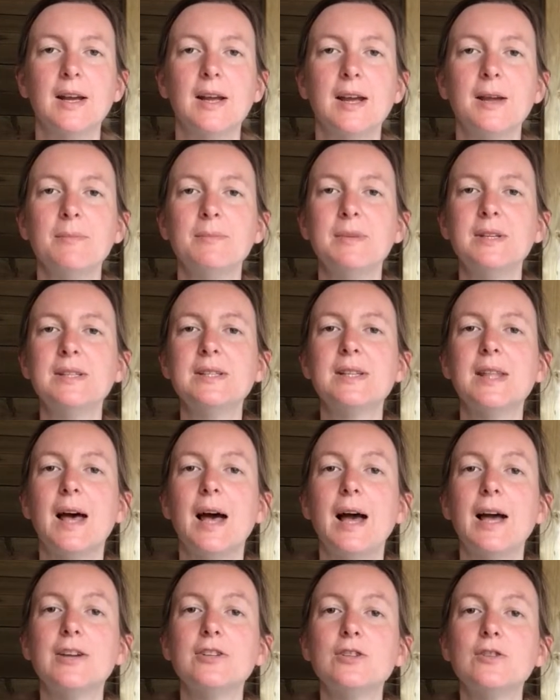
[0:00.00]
It means that
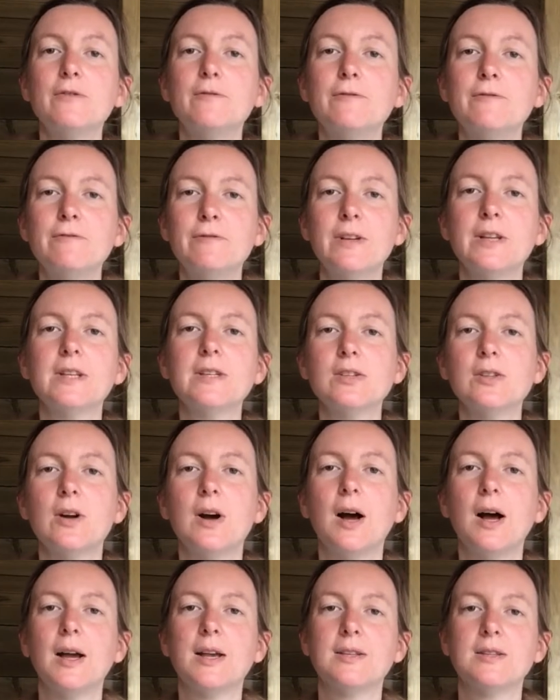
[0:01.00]
as you fix
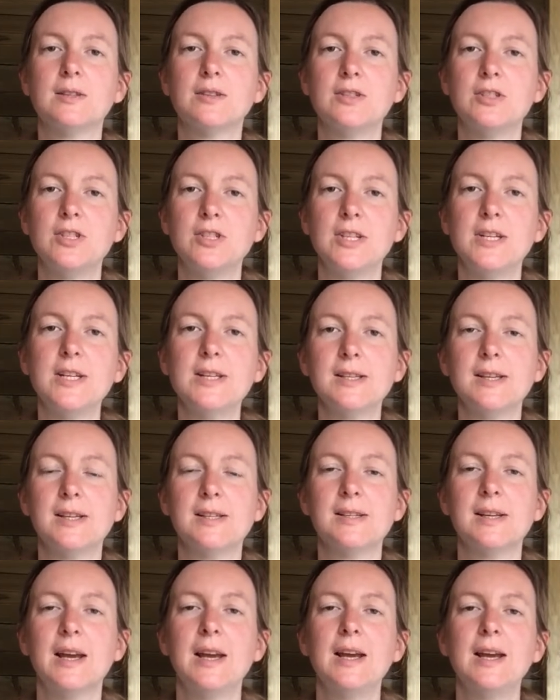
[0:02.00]
your eyes on
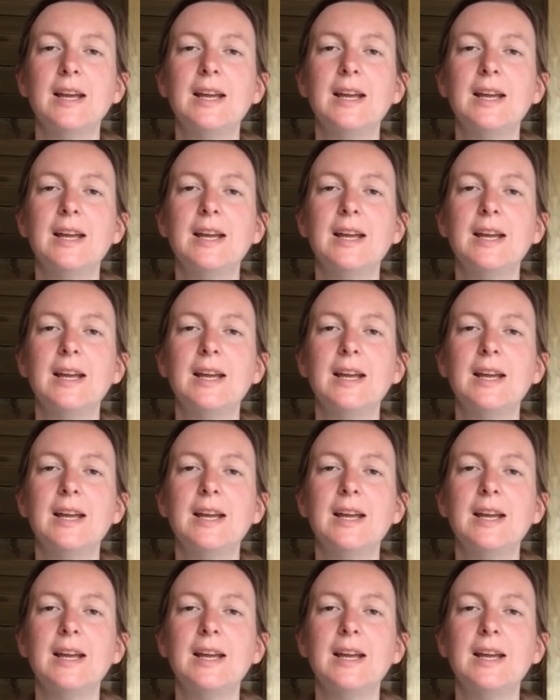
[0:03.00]
Jesus,